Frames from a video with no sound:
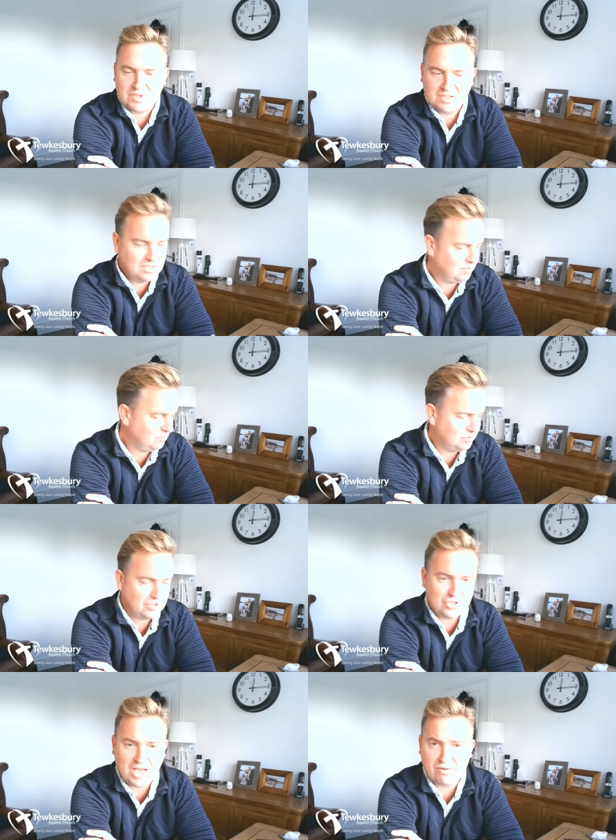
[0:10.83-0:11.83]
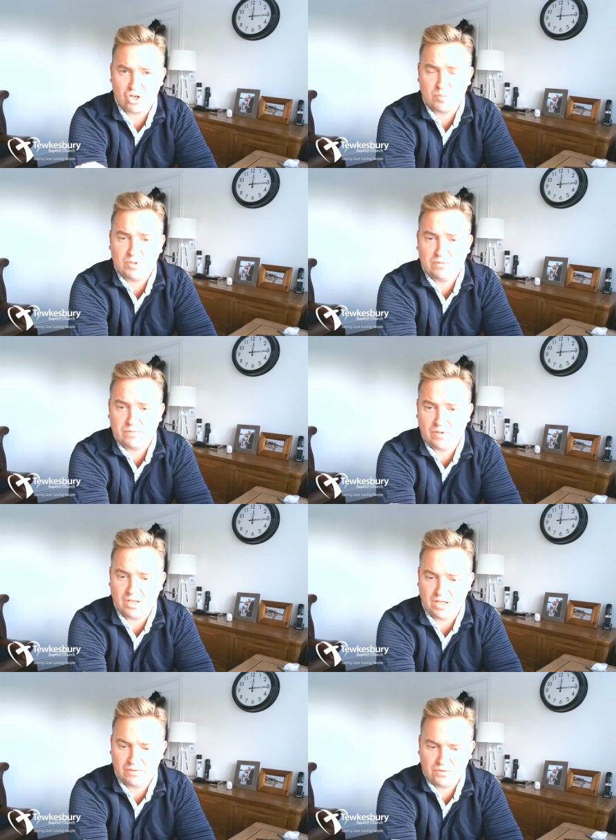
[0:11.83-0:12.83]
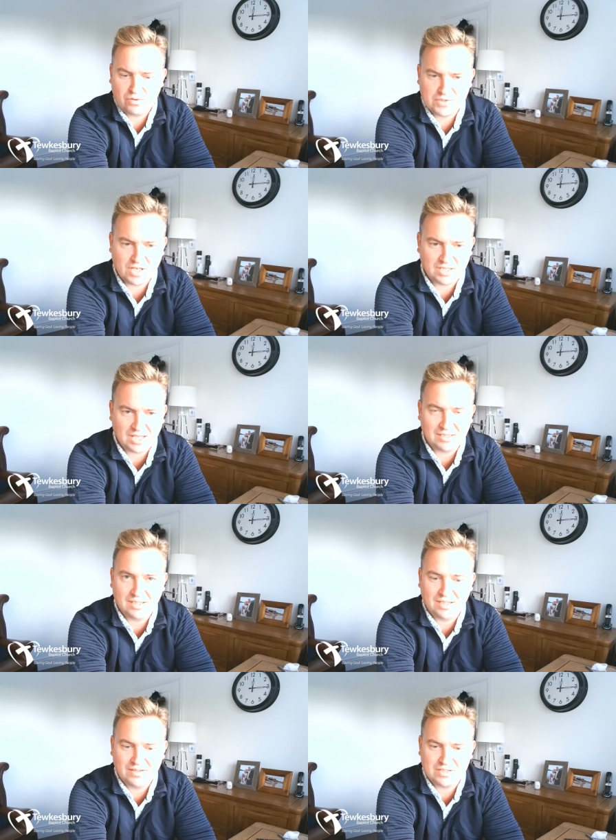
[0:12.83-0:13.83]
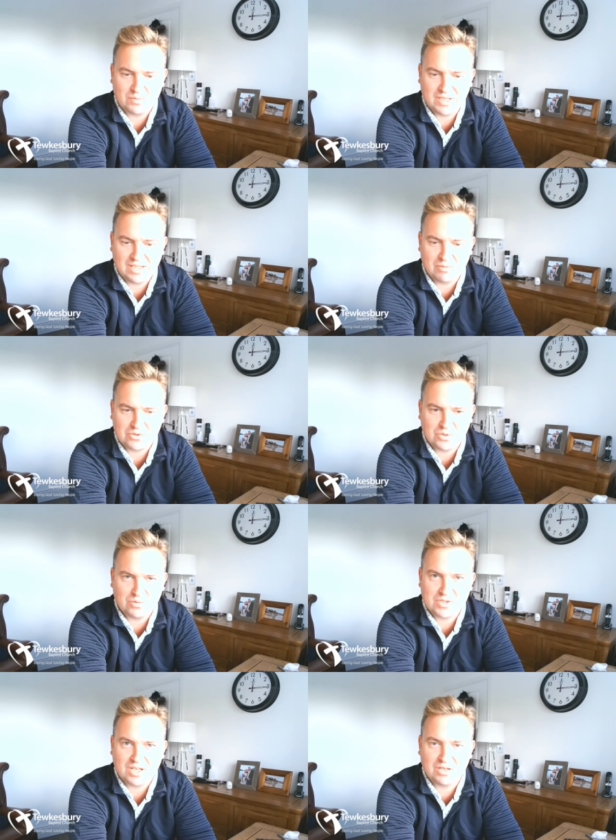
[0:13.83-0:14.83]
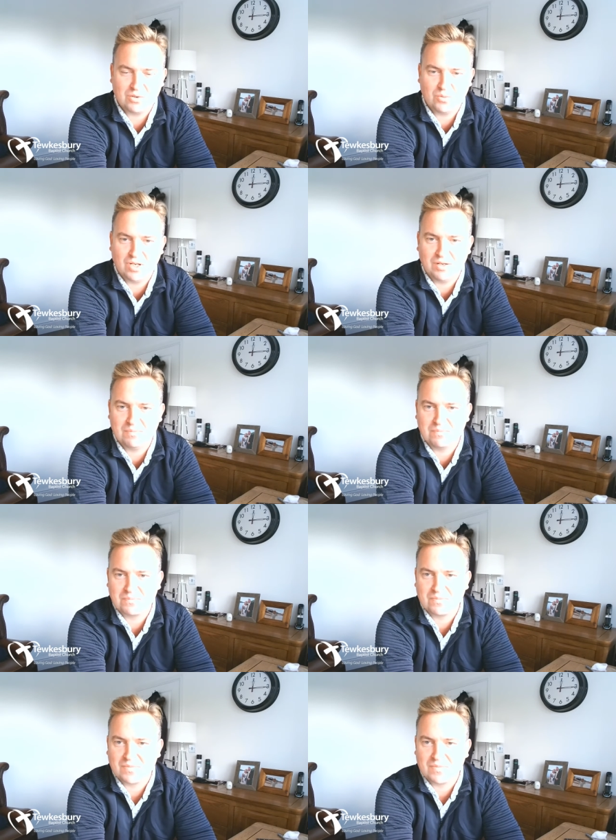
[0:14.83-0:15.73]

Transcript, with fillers: me to to share a couple of uh, thoughts that I'd had uh, this week. That was all. So um,